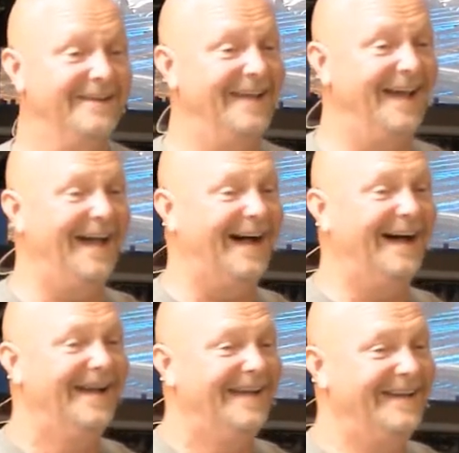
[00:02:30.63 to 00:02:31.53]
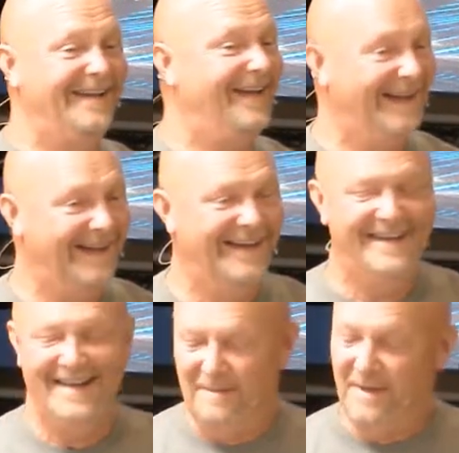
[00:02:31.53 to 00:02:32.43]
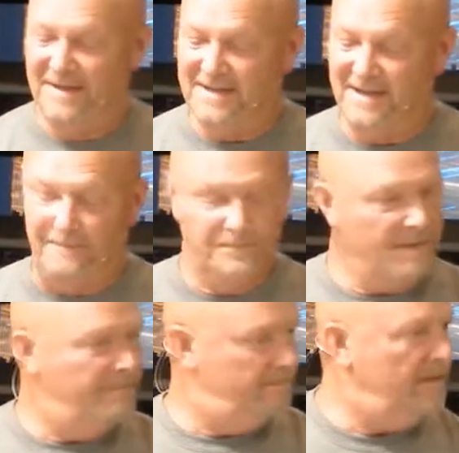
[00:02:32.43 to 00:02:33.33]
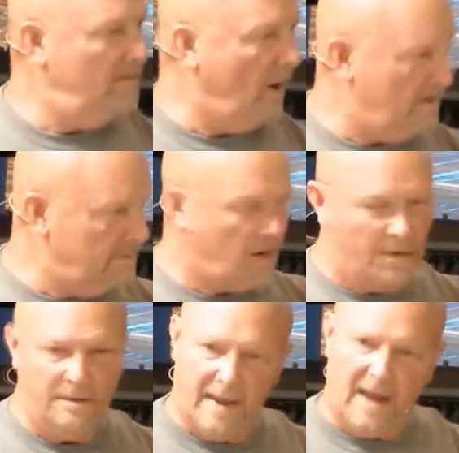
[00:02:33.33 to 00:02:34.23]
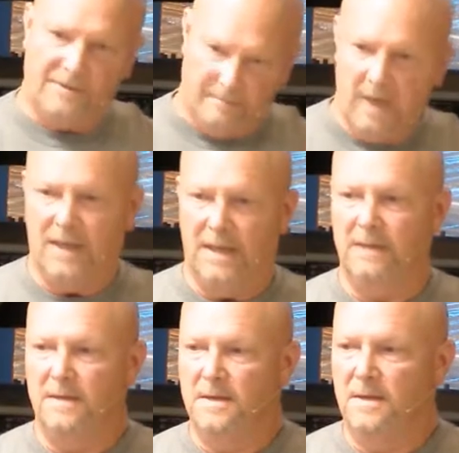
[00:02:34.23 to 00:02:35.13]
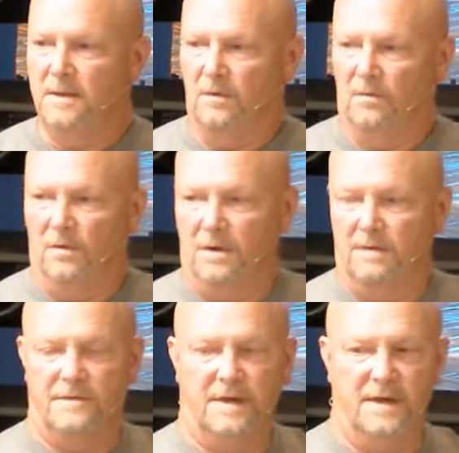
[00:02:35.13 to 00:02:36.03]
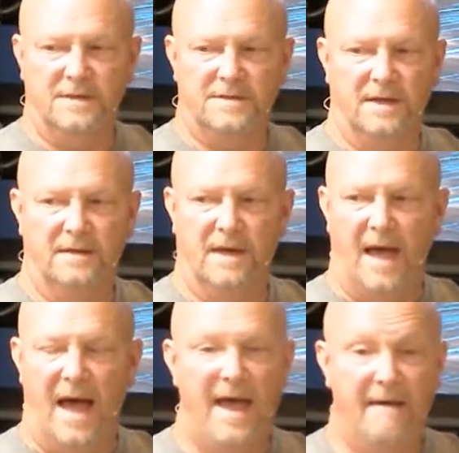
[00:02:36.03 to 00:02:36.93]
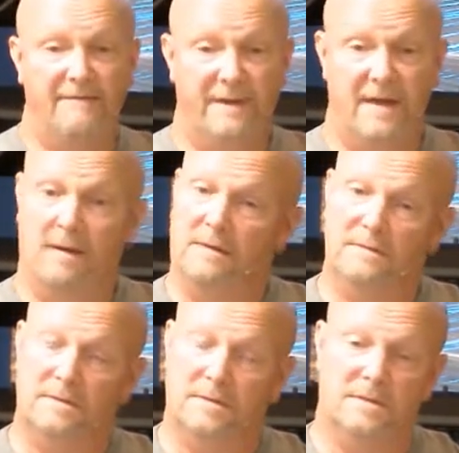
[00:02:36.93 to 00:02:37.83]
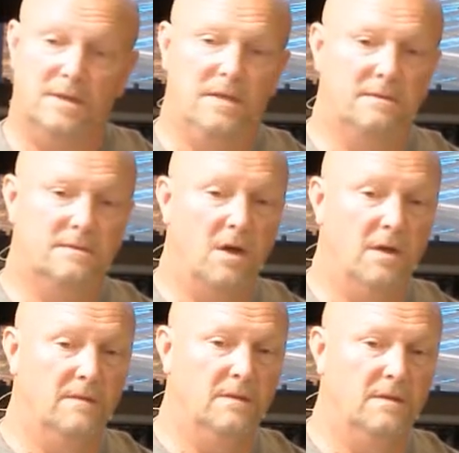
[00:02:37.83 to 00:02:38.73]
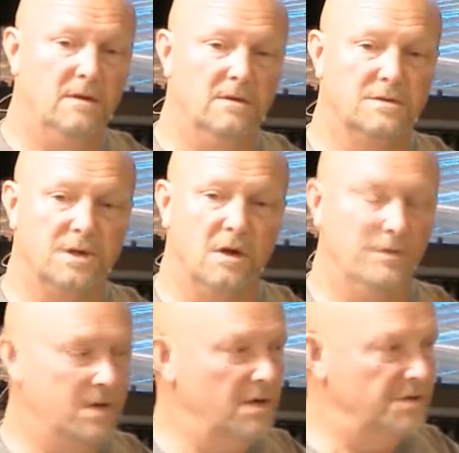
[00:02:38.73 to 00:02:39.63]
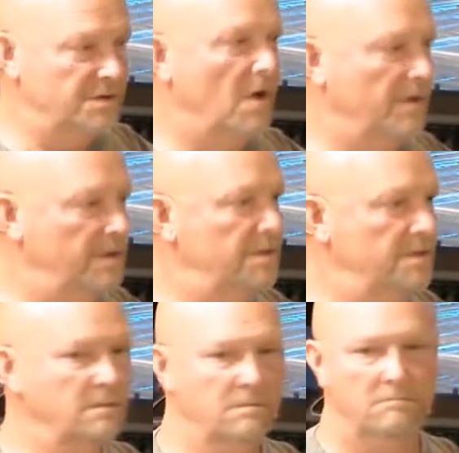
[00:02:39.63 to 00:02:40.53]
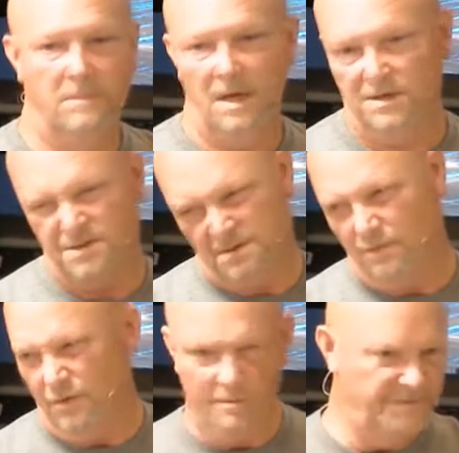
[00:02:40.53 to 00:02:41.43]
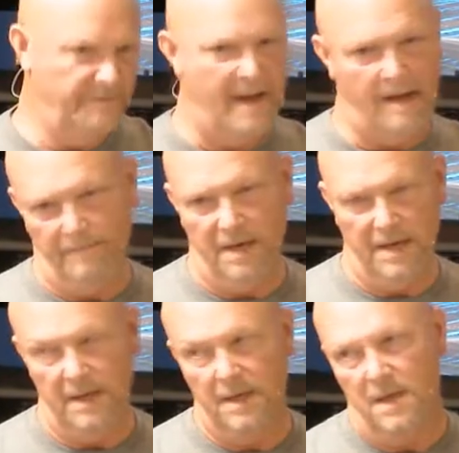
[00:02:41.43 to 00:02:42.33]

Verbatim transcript: Yeah, yeah. But uh, anyway, you're talking about the money one of the things that I have found in, in the years, over the years, talking to mixed groups about money,